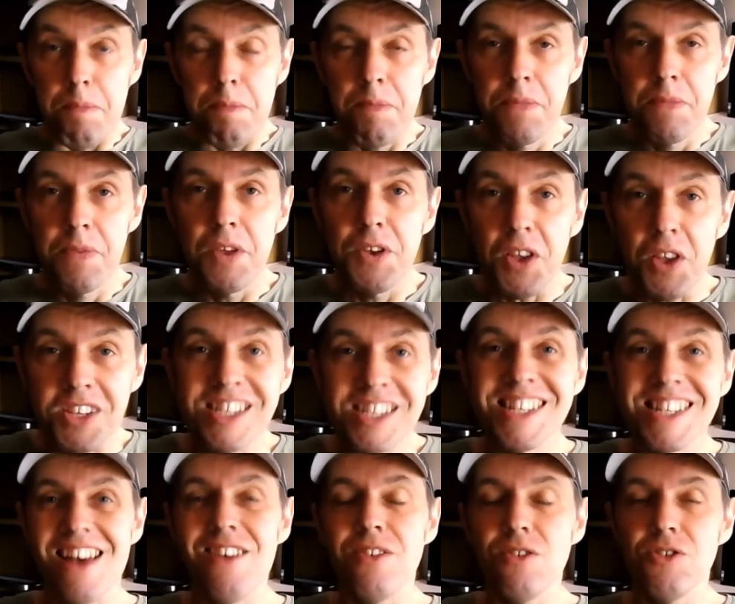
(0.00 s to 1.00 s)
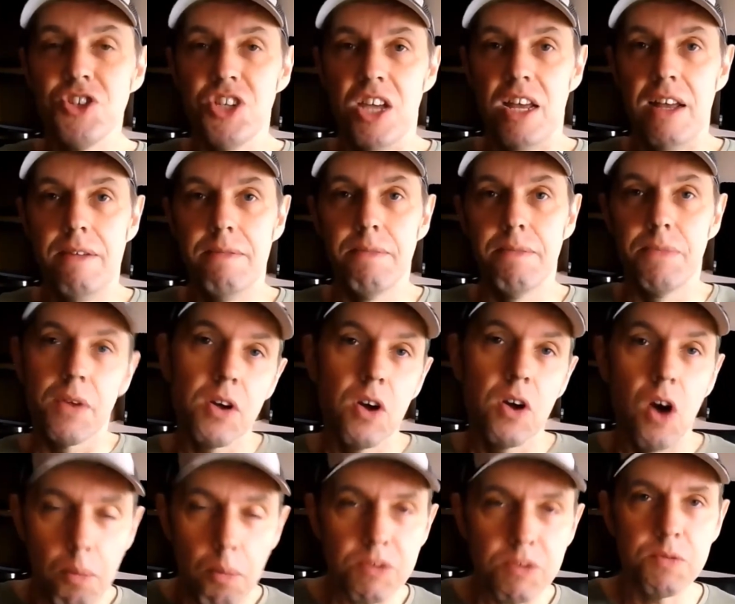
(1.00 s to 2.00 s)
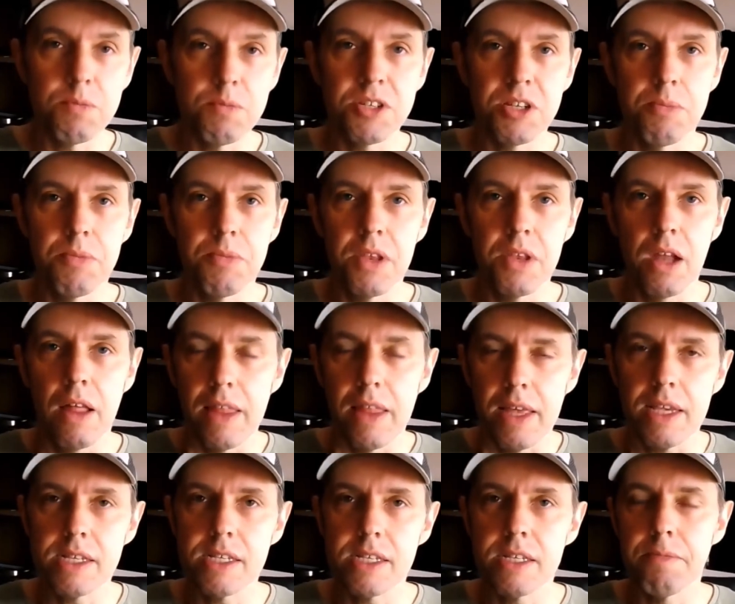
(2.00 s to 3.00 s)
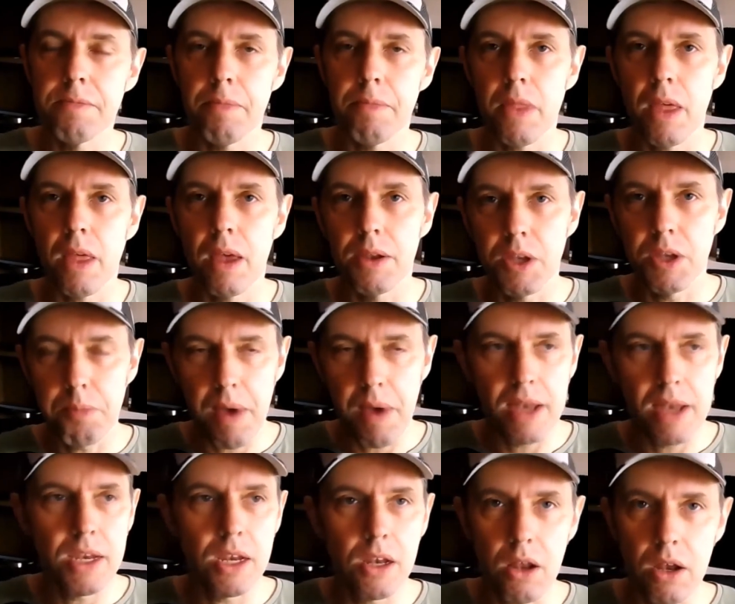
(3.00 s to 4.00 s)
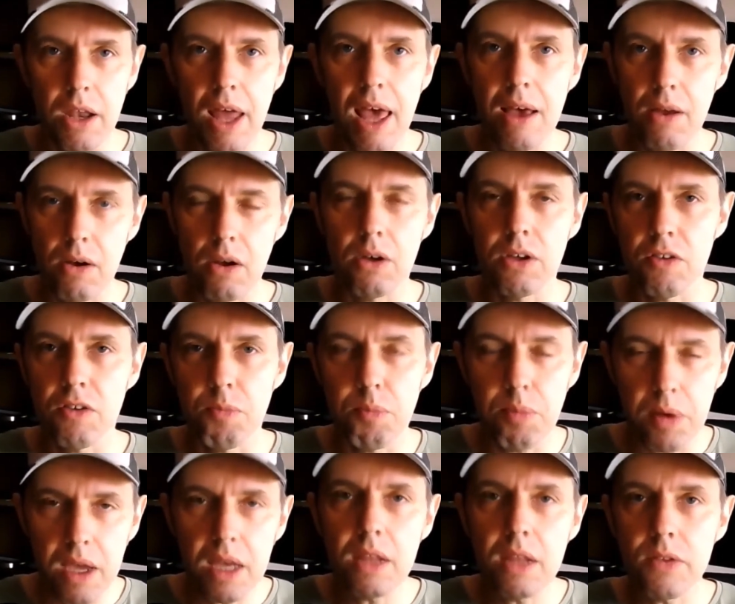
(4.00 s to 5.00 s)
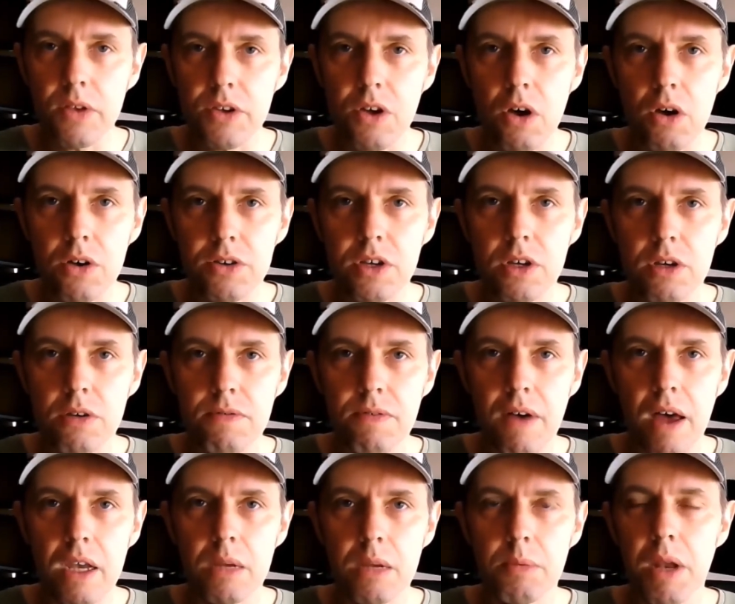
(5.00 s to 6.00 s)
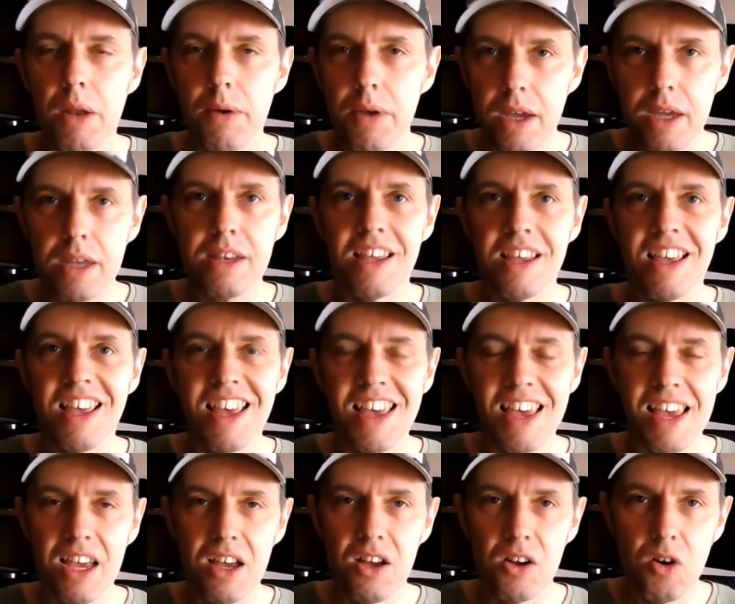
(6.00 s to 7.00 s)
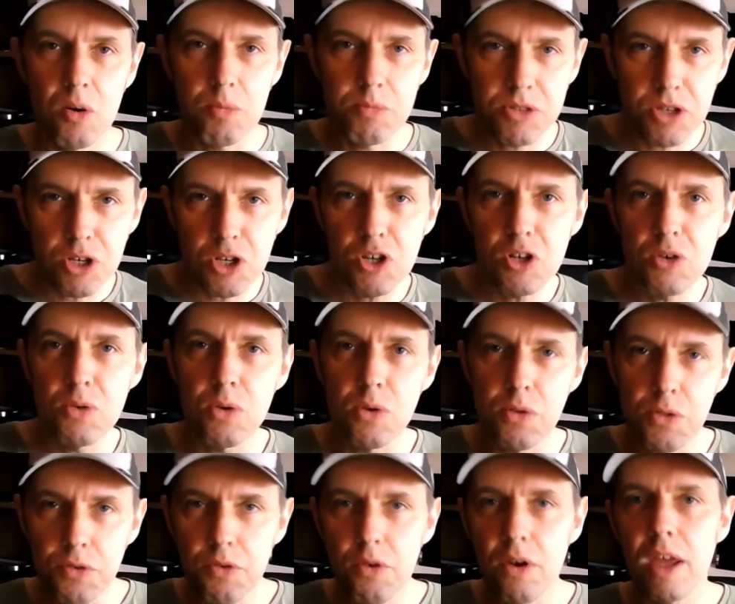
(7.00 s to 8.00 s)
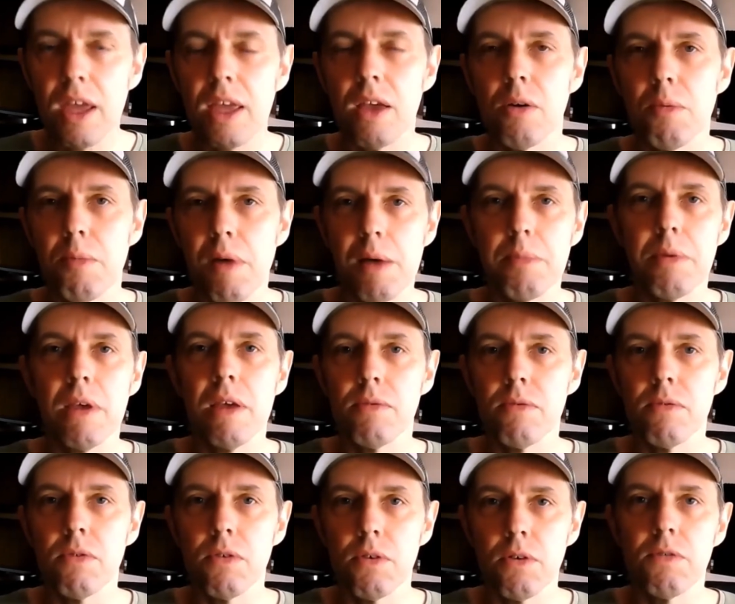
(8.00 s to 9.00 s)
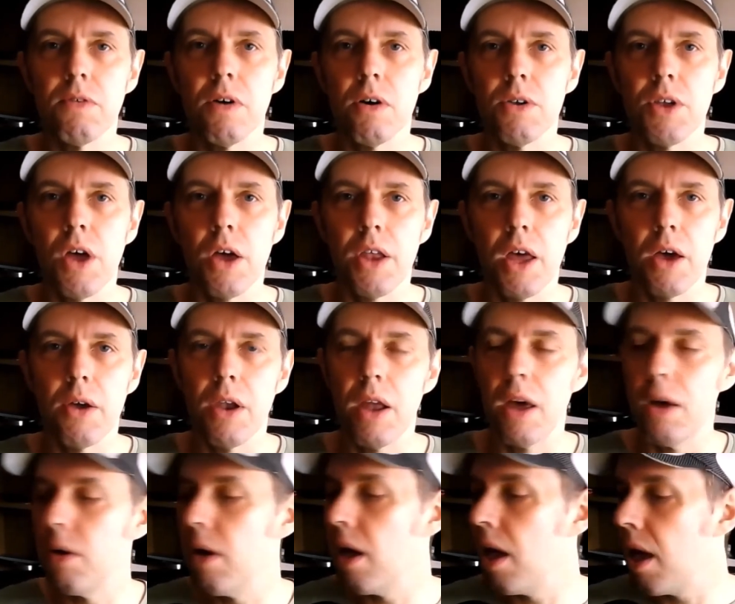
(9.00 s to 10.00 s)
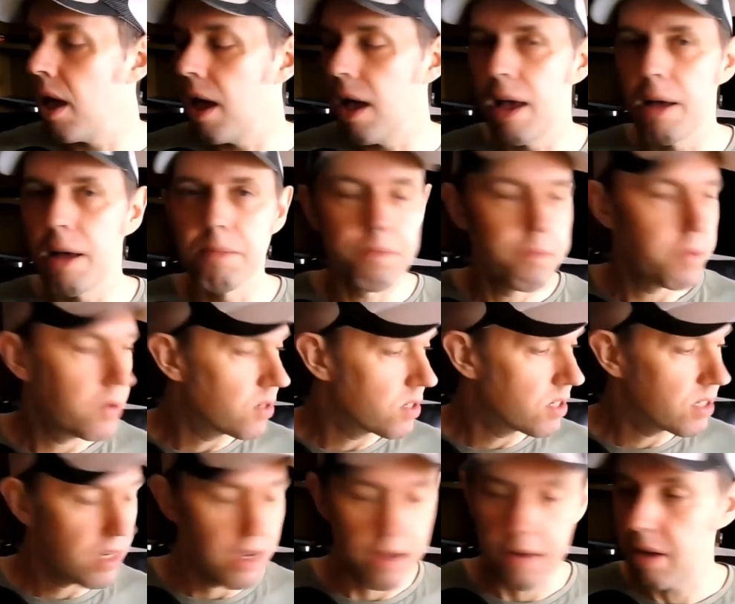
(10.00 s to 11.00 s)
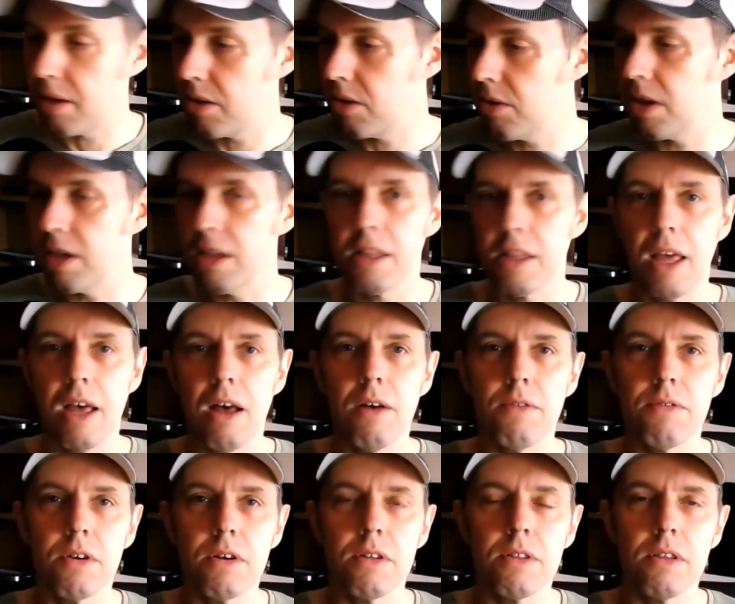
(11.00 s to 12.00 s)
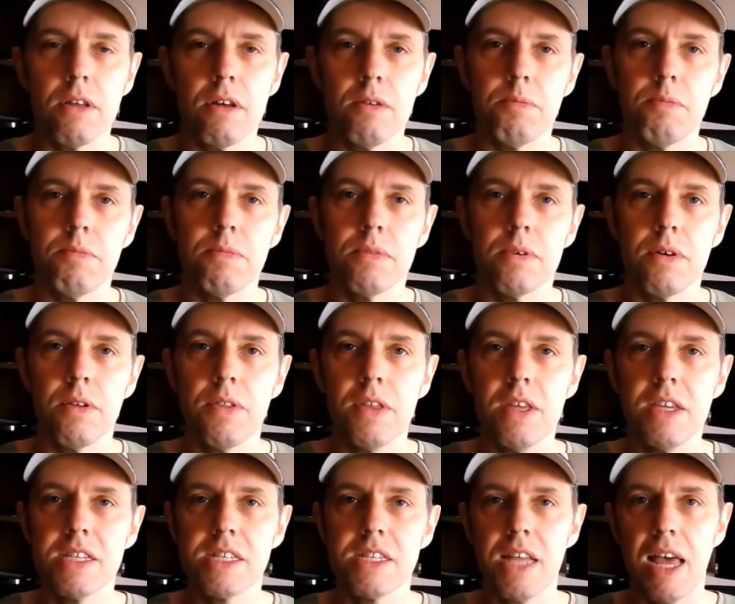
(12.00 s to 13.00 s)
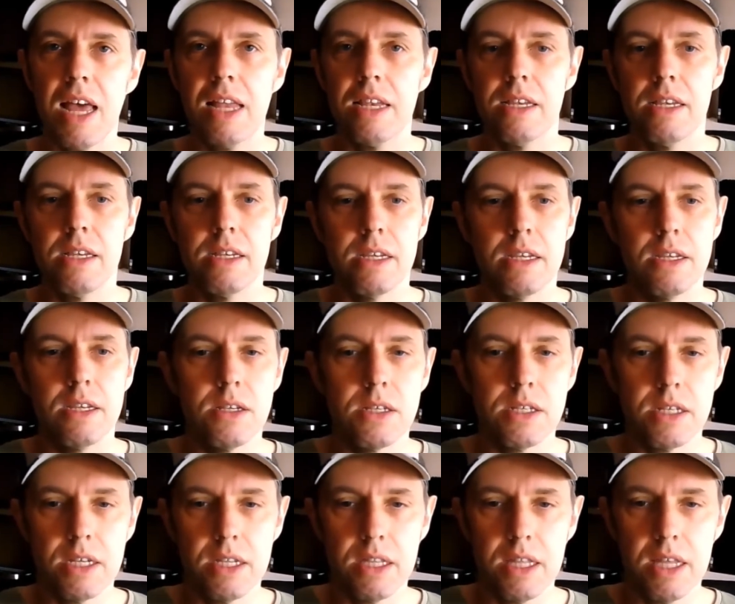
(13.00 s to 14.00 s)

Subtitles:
the nostalgia that comes from something like this, depending on how long you've been in the Doctor Who fandom, you know, it can come 2 or 3 or maybe even 4-fold. I don't know. Because look at that, I've got these to hand. See